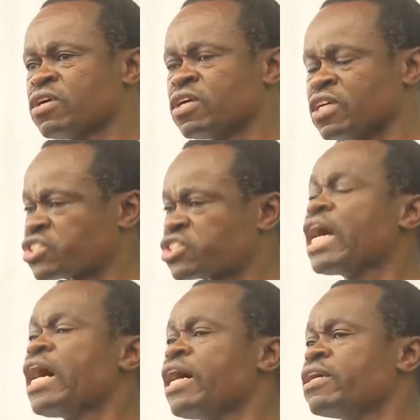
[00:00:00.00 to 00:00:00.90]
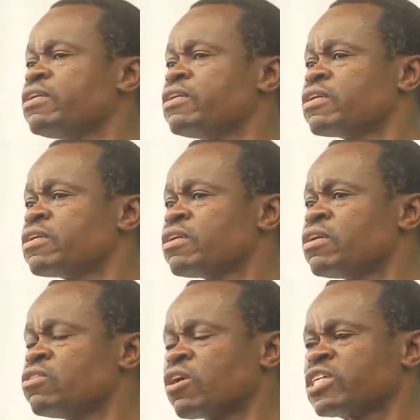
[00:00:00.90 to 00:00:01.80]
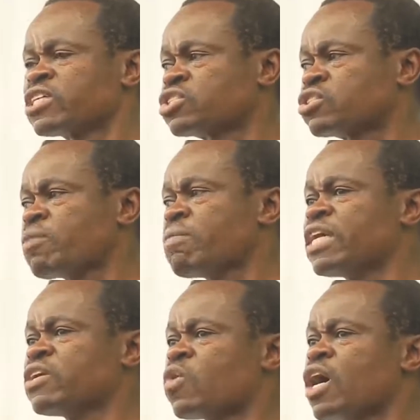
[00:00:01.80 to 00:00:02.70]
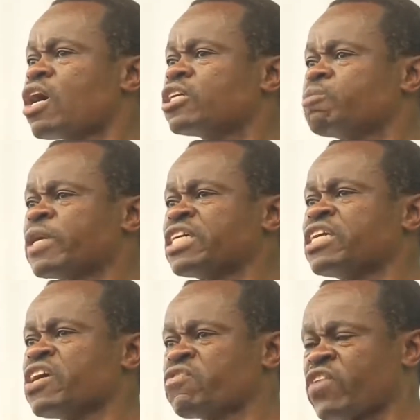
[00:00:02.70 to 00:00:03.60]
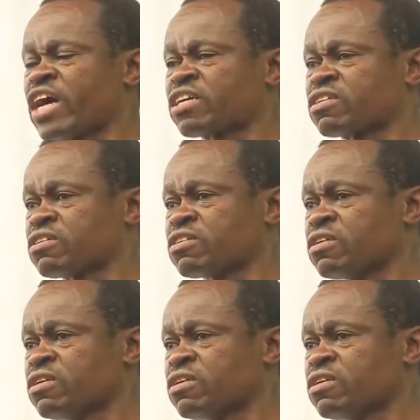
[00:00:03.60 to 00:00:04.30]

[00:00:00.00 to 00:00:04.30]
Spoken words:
He said, not in so many words, but in effect,